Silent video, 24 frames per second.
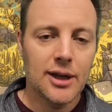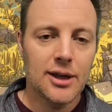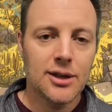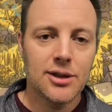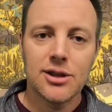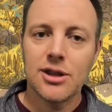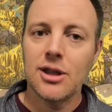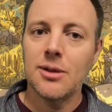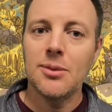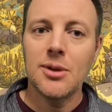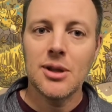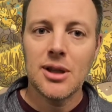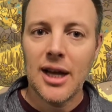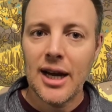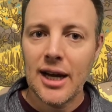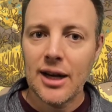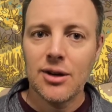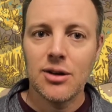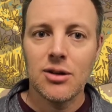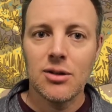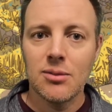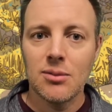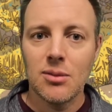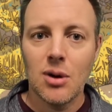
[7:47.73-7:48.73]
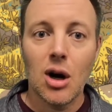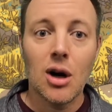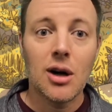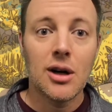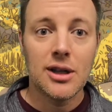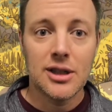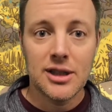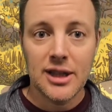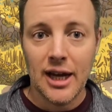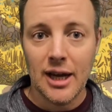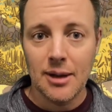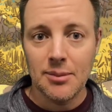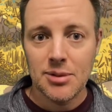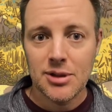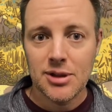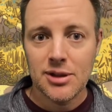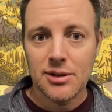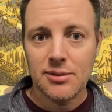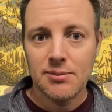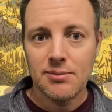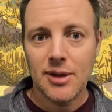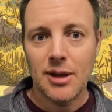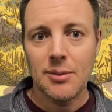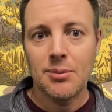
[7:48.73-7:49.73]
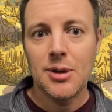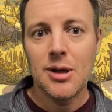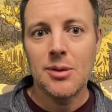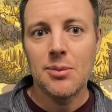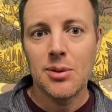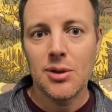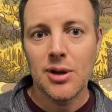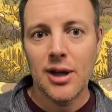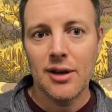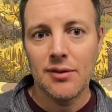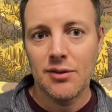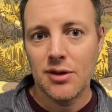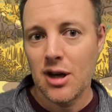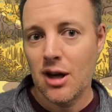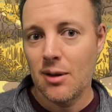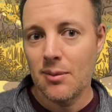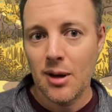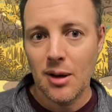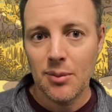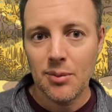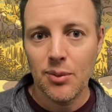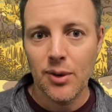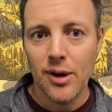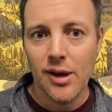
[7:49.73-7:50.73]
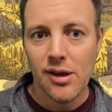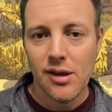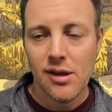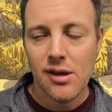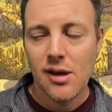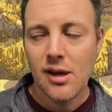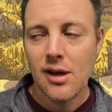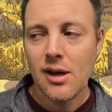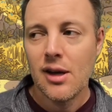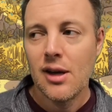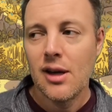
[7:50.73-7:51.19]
simulacrum archetypes that people have come up with?